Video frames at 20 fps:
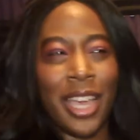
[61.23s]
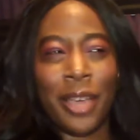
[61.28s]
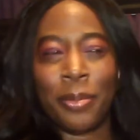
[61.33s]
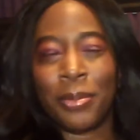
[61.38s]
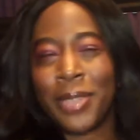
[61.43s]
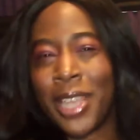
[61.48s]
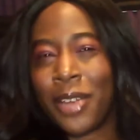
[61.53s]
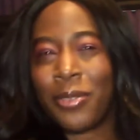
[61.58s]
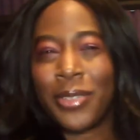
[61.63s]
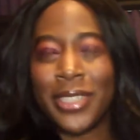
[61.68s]

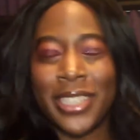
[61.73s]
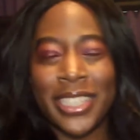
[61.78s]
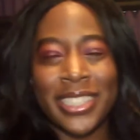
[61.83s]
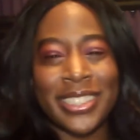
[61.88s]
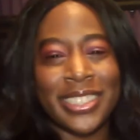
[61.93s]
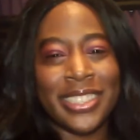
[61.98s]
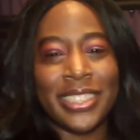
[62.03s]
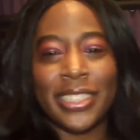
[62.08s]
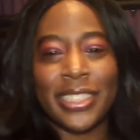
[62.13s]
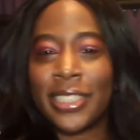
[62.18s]

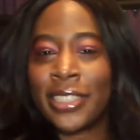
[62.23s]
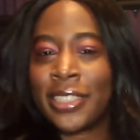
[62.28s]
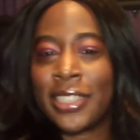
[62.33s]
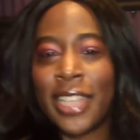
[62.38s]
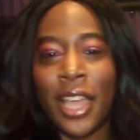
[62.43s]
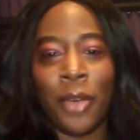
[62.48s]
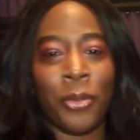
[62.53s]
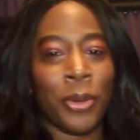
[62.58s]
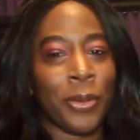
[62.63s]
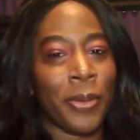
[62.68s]
It's
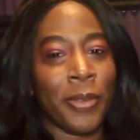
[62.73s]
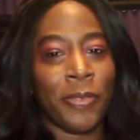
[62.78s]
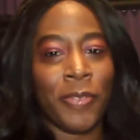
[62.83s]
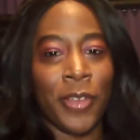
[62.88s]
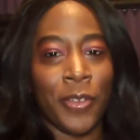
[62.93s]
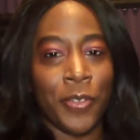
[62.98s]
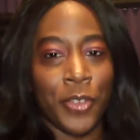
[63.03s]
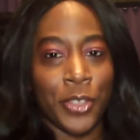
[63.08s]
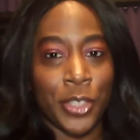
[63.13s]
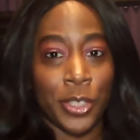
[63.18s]
not one of my
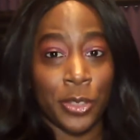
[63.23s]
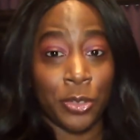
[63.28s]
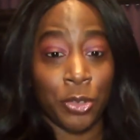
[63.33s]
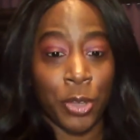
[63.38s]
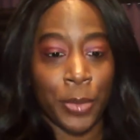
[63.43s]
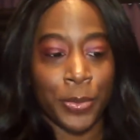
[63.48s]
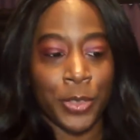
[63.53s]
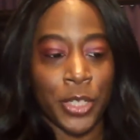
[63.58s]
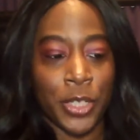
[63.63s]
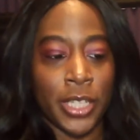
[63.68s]
favorite
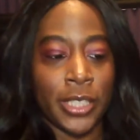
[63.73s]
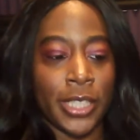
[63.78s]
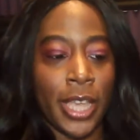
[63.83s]
subscriptions.